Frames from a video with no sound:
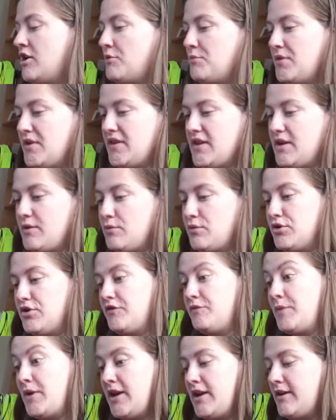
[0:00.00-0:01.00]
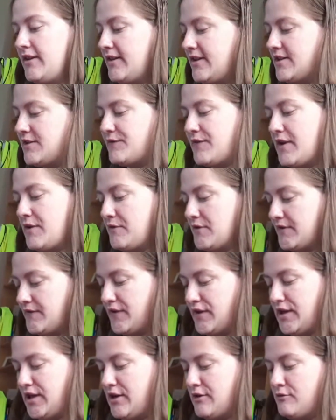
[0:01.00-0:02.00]
but they would have been in this favourites
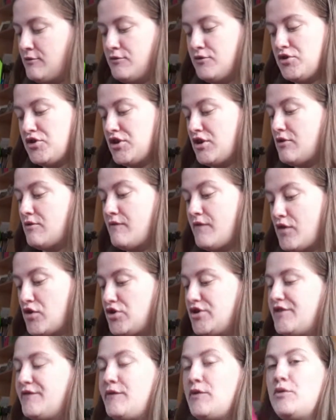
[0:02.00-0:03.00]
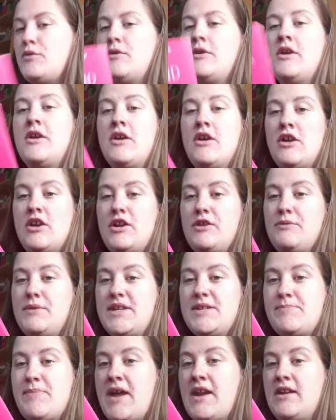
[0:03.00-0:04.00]
video. So first of all,
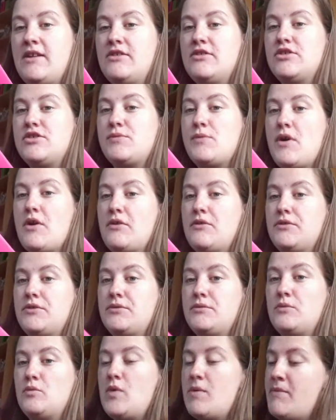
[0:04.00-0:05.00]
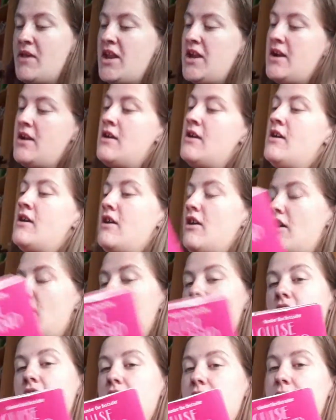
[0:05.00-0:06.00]
Louise Pentland's Wild Women.
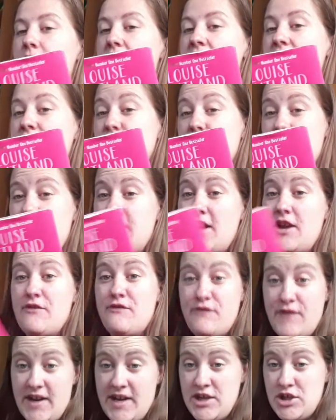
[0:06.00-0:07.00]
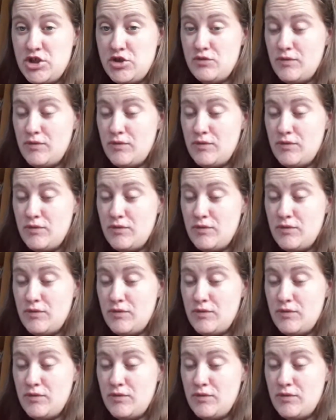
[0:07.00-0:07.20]
I've actually now finished